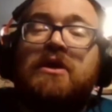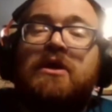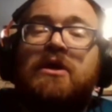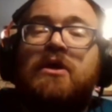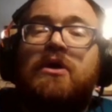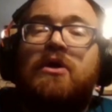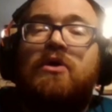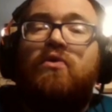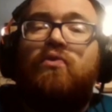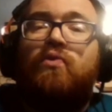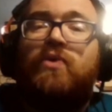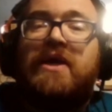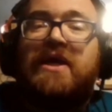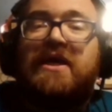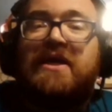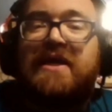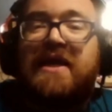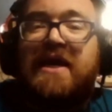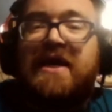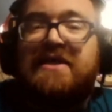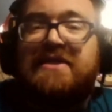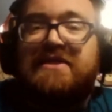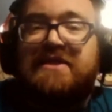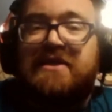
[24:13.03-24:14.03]
weak
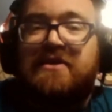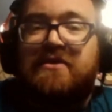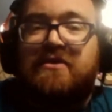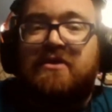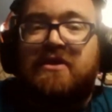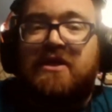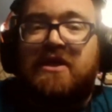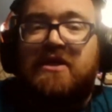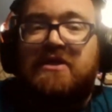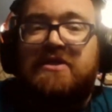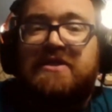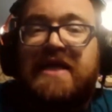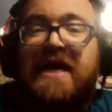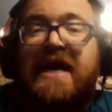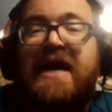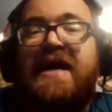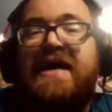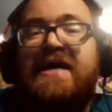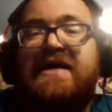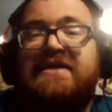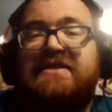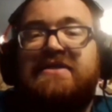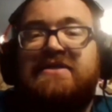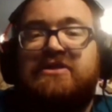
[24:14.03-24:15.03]
as in the
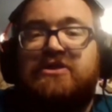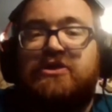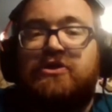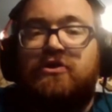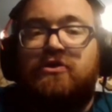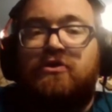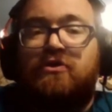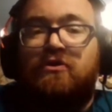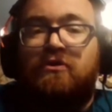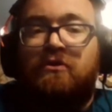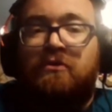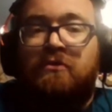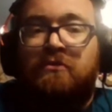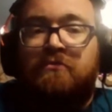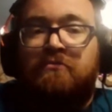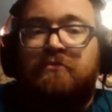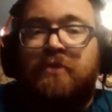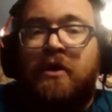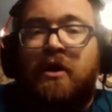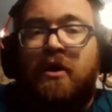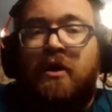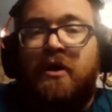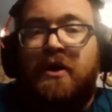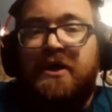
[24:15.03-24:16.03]
ties to
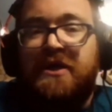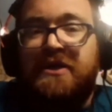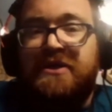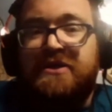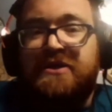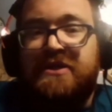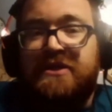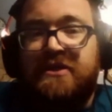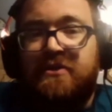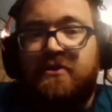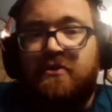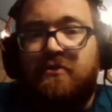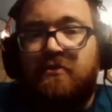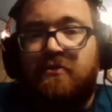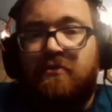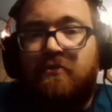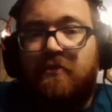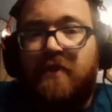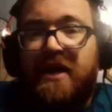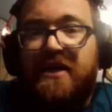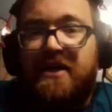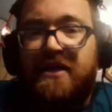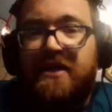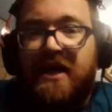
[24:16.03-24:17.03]
parties might
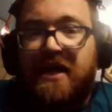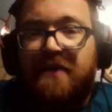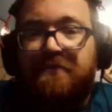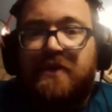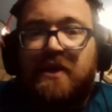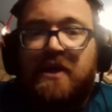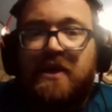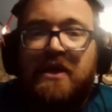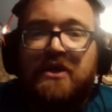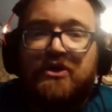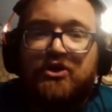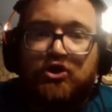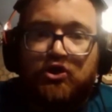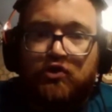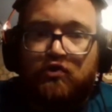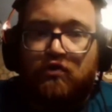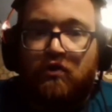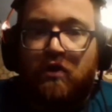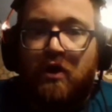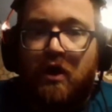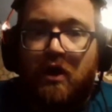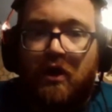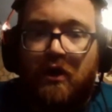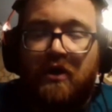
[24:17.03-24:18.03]
not be as
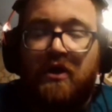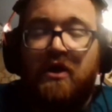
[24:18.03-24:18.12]
strong